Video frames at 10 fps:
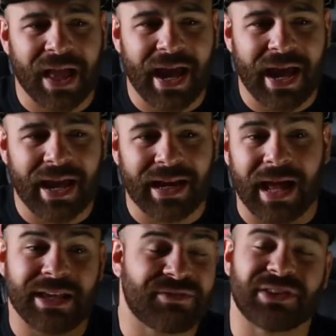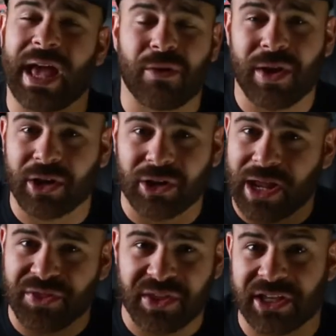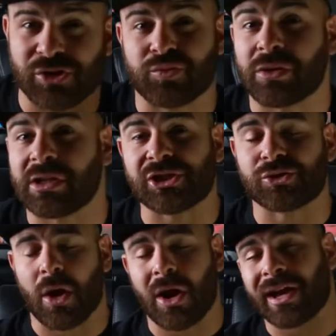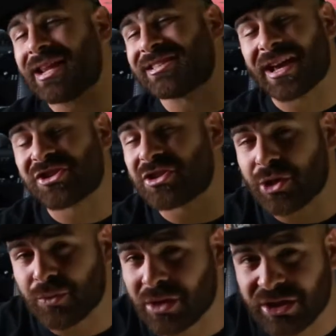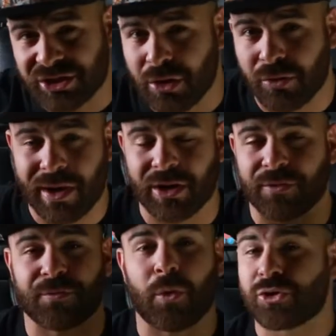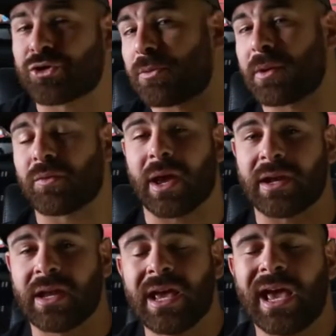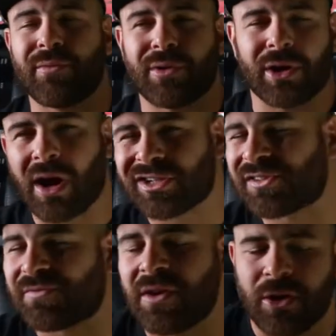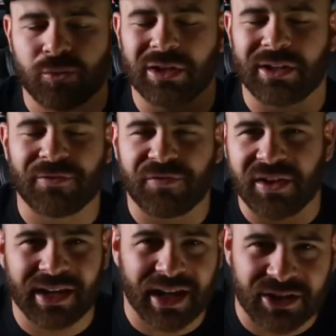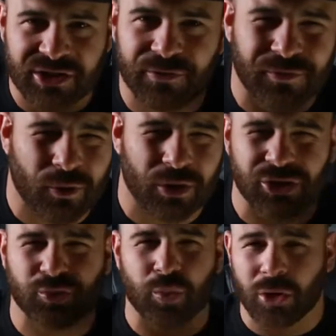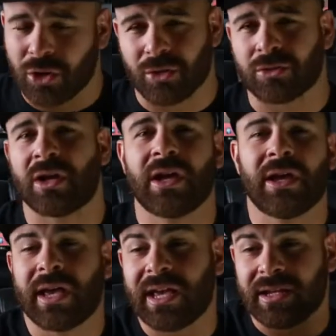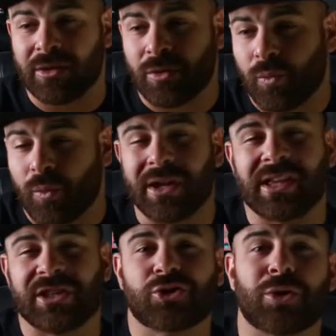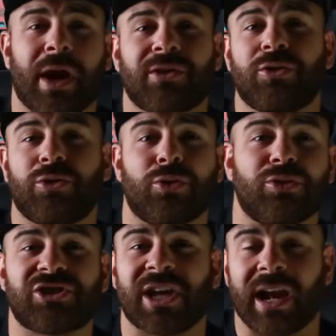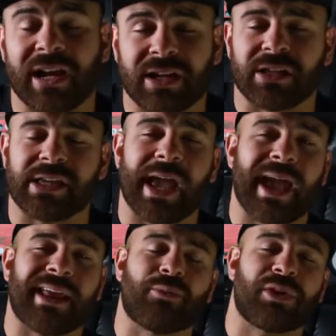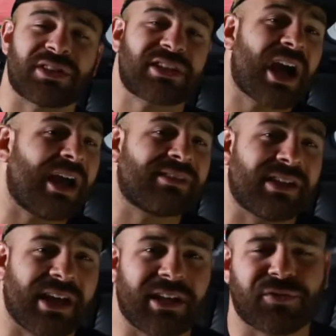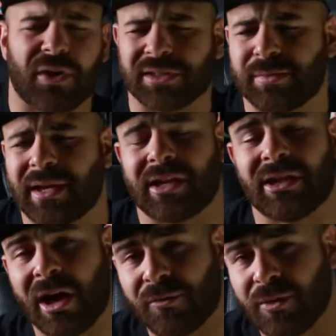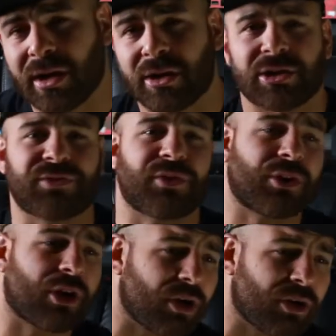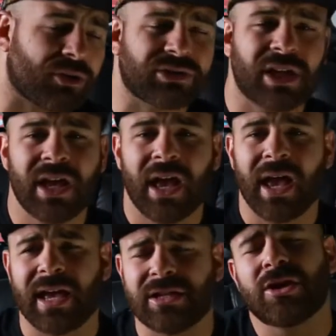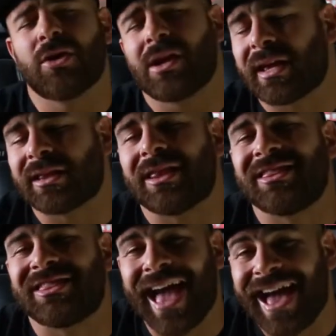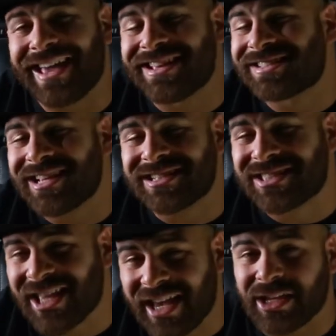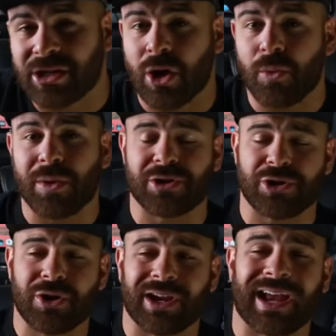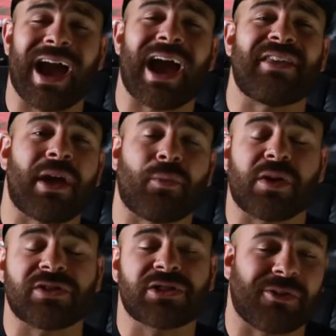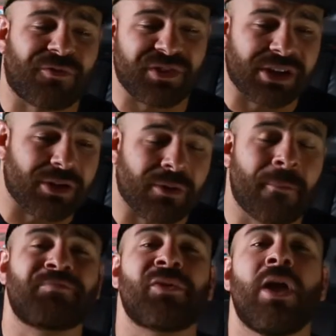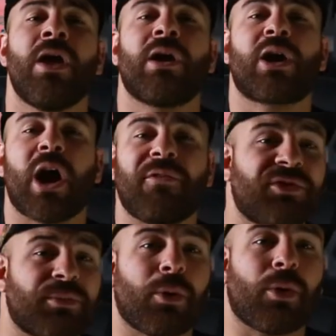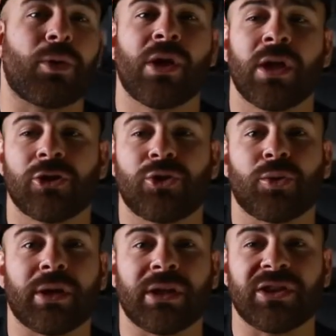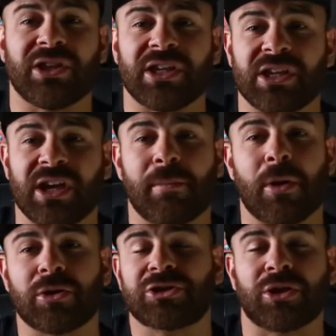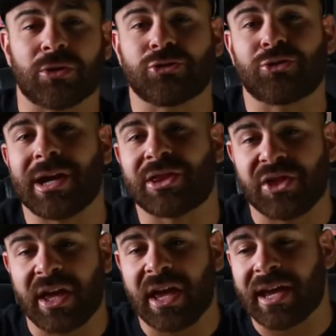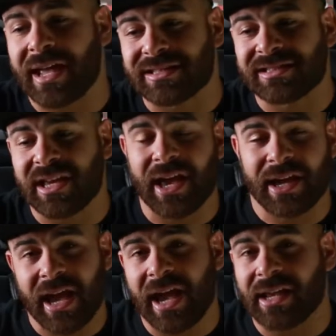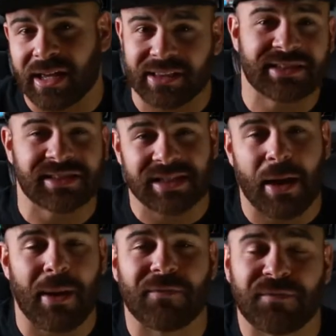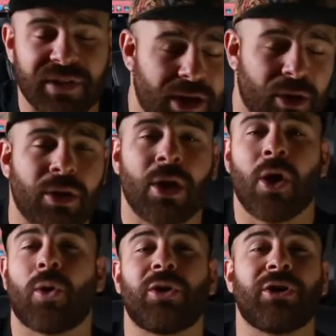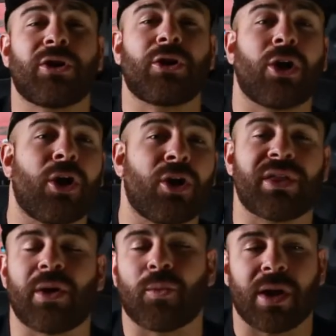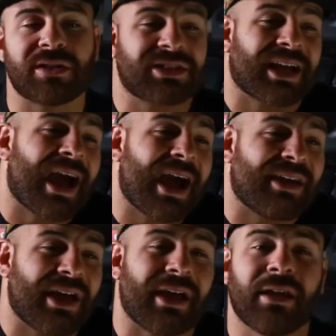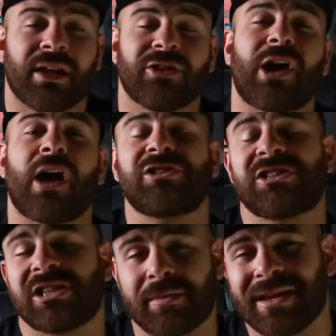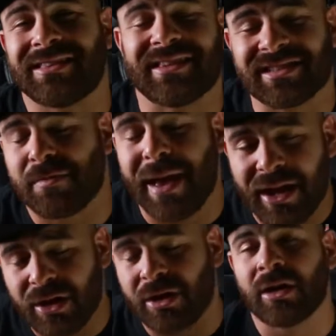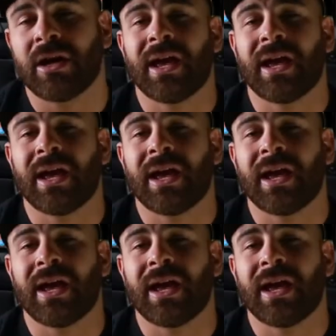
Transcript: and even that record I think is really strong and it's actually a really strong record for Trippie Redd in regards of really fitting into Phora's world in what he's trying to do sonically and with his content as far as making love records for girls and you know like that is his thing you know whether you're a guy that wants to feel comfortable doing the emotional Drake thing and saying, hey, like this is how I feel, or you're a girl that wants a guy that talks to them in this manner,